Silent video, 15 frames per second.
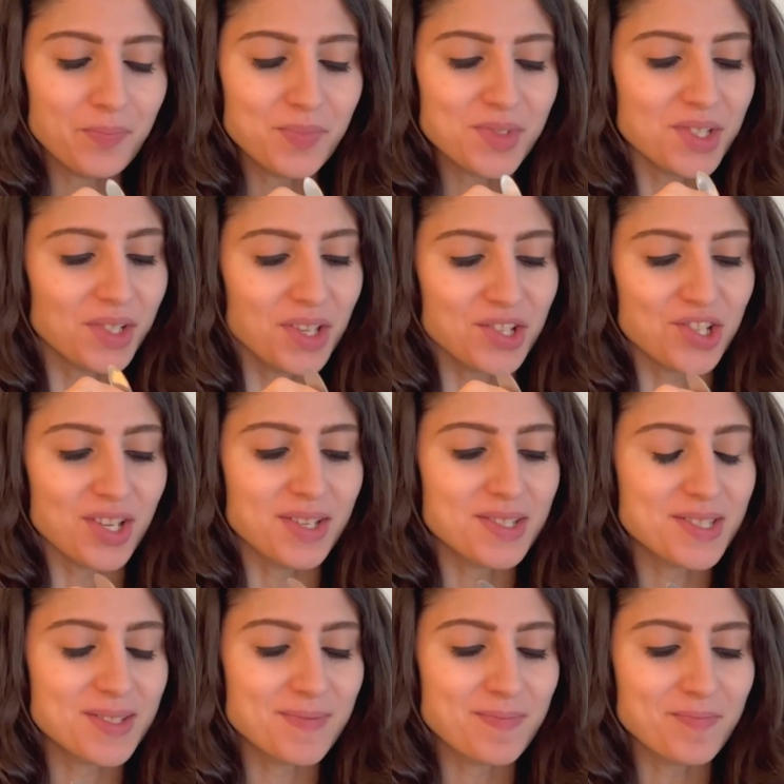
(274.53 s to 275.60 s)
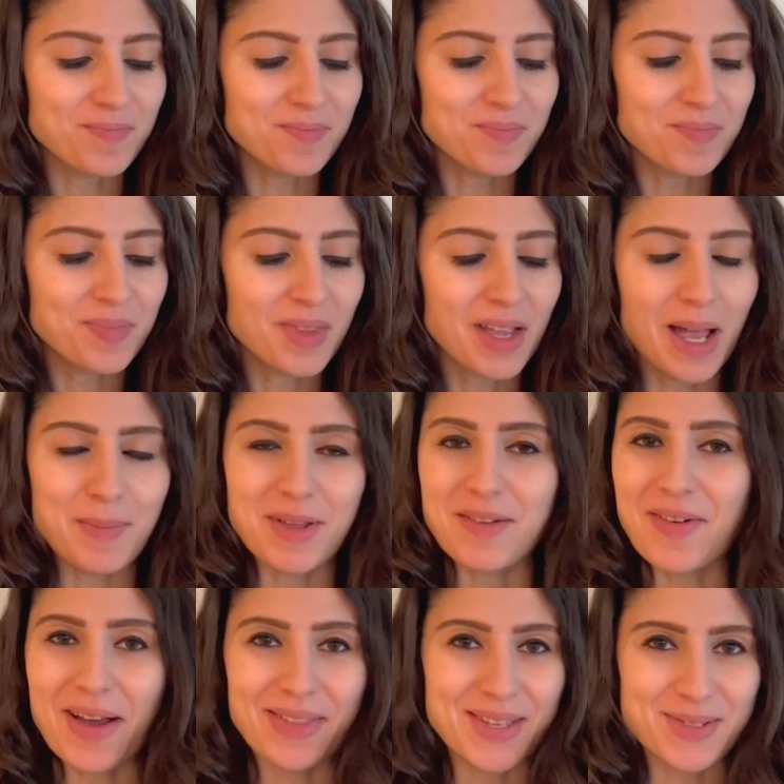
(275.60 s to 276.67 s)
Delicious. I mean, I've
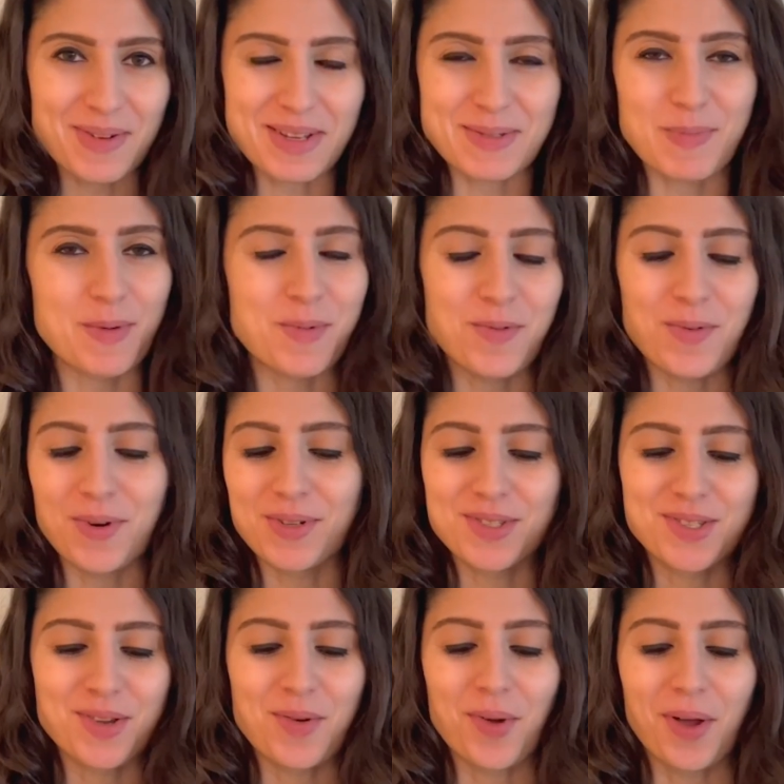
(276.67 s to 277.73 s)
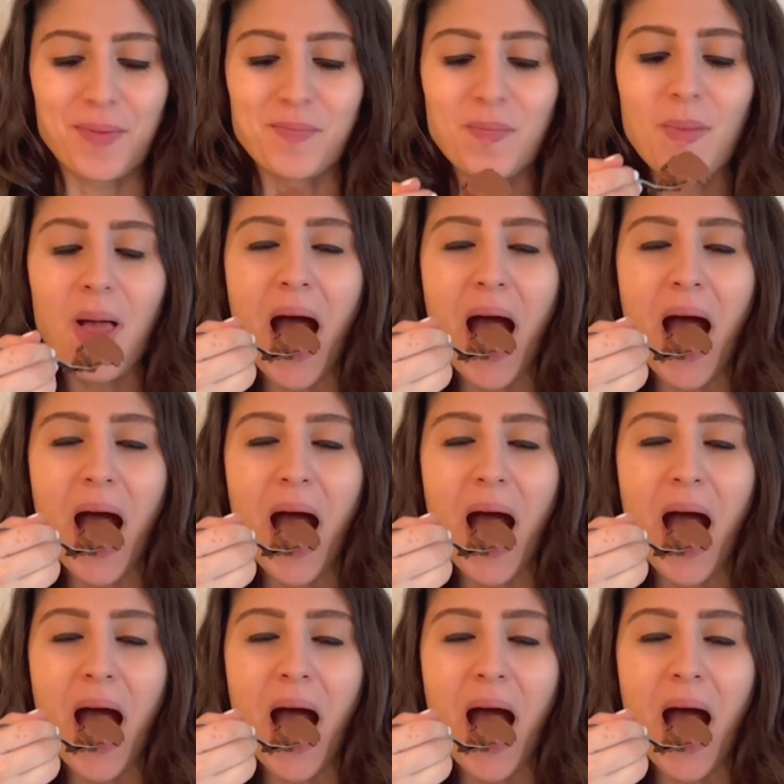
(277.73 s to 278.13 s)
had this recipe before, it's so good.